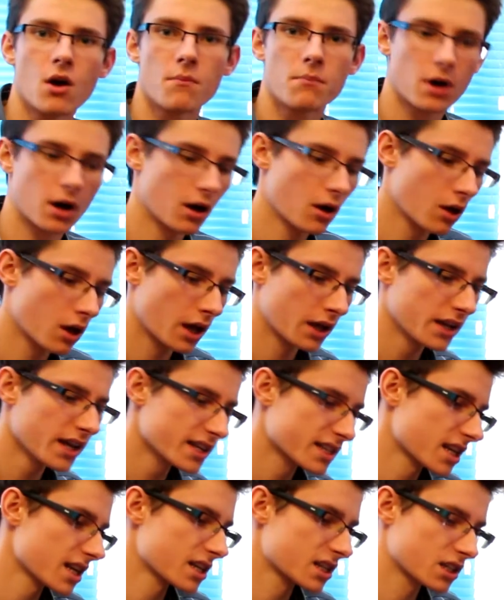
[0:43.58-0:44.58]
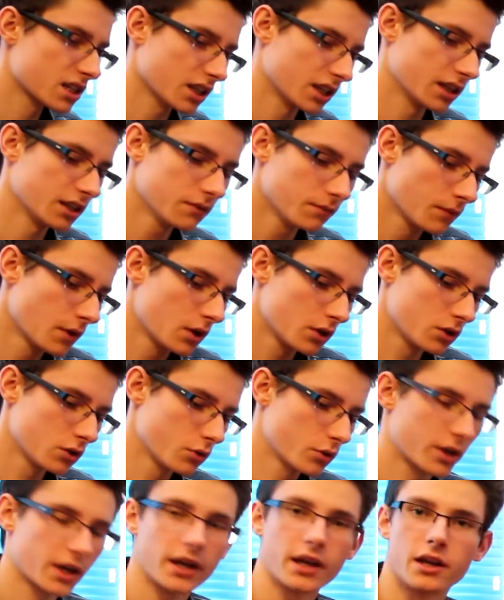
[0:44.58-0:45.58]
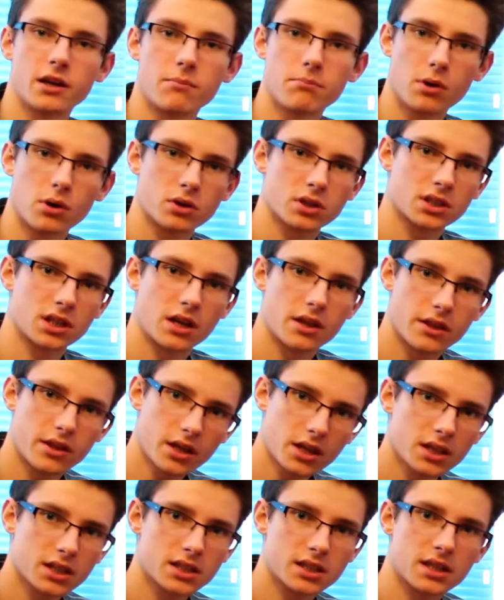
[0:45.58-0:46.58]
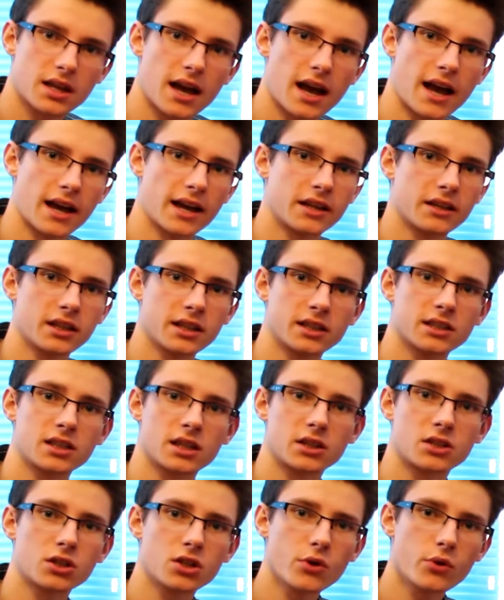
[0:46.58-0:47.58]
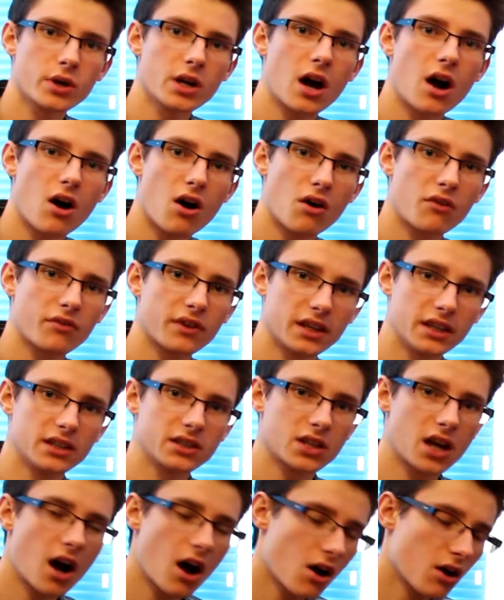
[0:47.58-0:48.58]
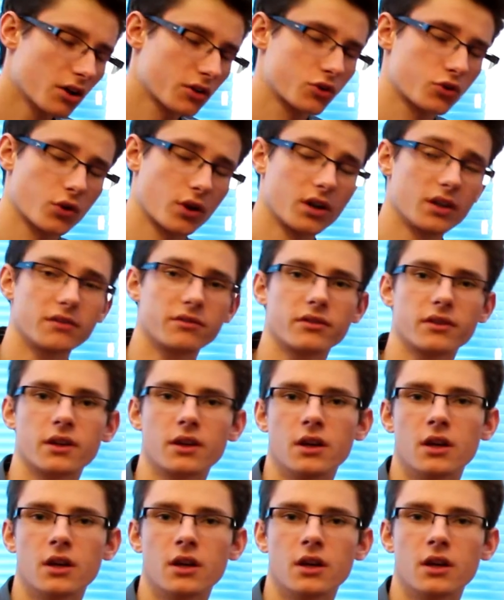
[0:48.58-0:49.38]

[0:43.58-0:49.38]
But an S S D you'll get in a box like this, and it's a two and a half inch hard drive.